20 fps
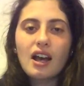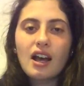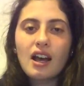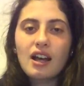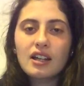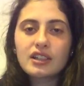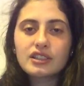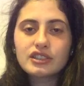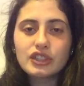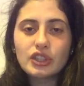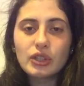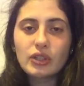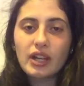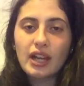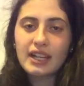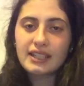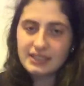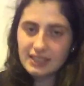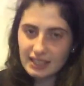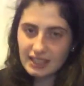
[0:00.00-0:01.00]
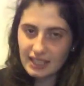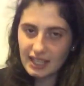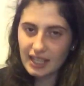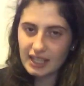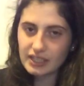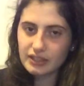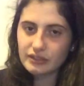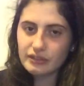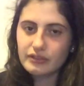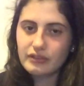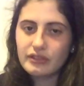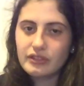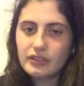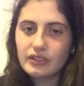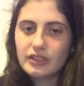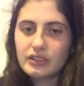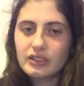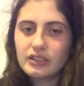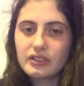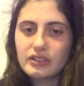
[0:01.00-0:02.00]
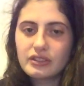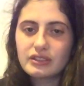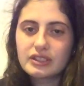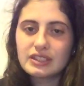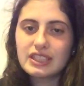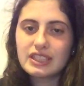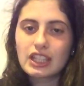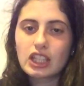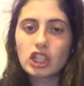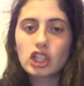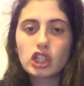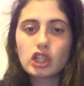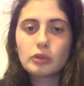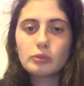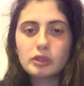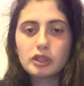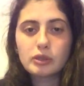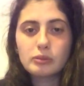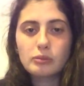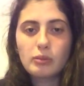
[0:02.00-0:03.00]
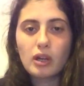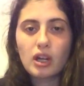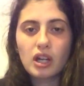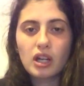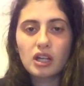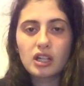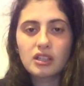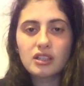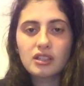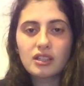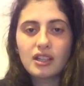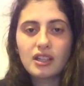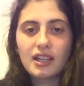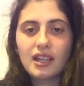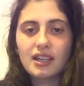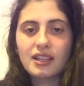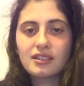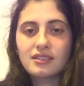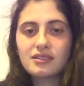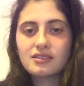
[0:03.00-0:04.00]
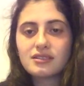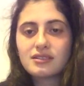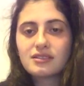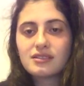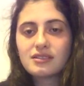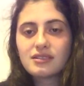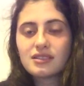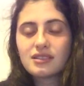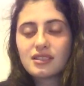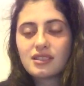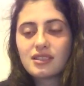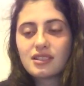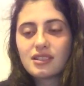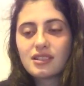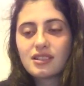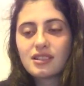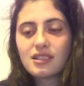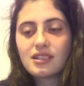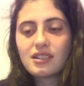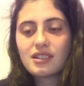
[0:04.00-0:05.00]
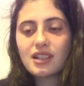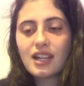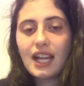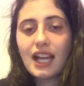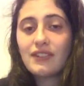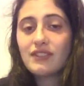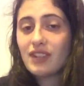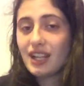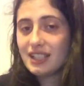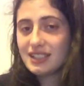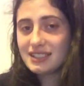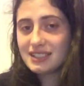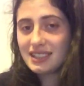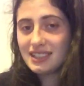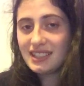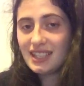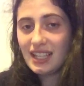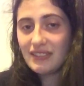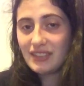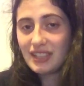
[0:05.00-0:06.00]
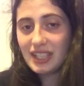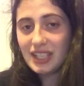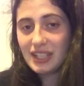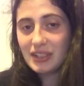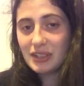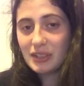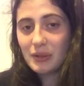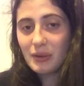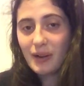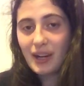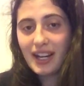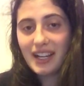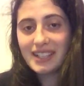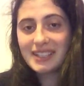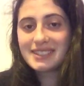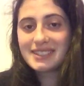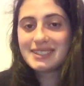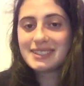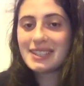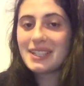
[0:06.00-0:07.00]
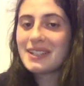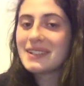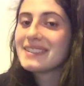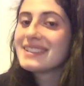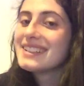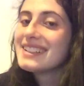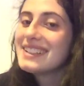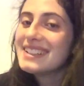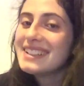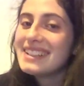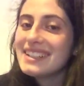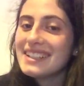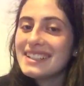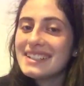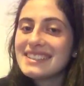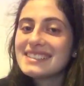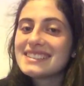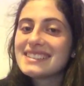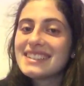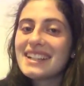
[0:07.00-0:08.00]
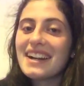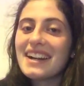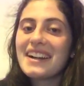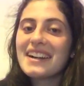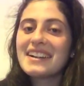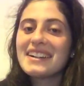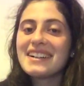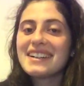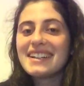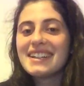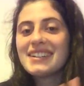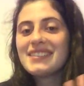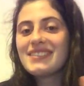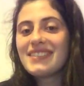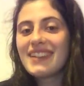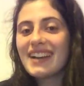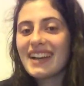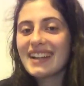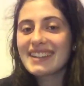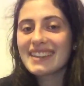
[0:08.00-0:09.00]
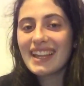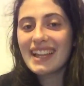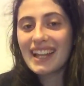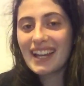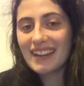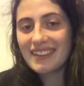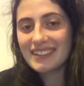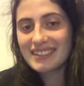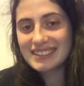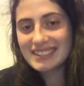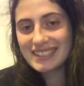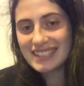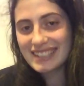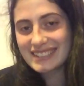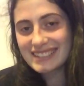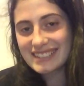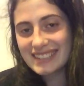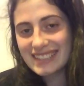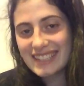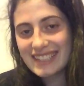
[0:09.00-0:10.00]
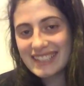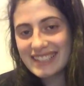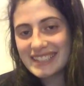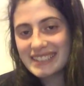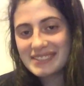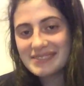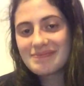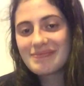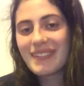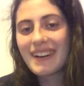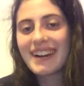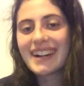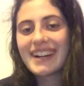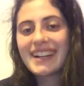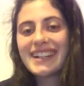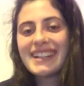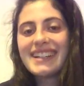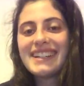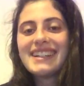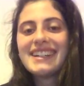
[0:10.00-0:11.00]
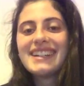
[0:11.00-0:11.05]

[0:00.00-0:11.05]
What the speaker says: so you guys can kind of see the lupus part. And I have not seen that video in a while, so sorry about that. I was 16, but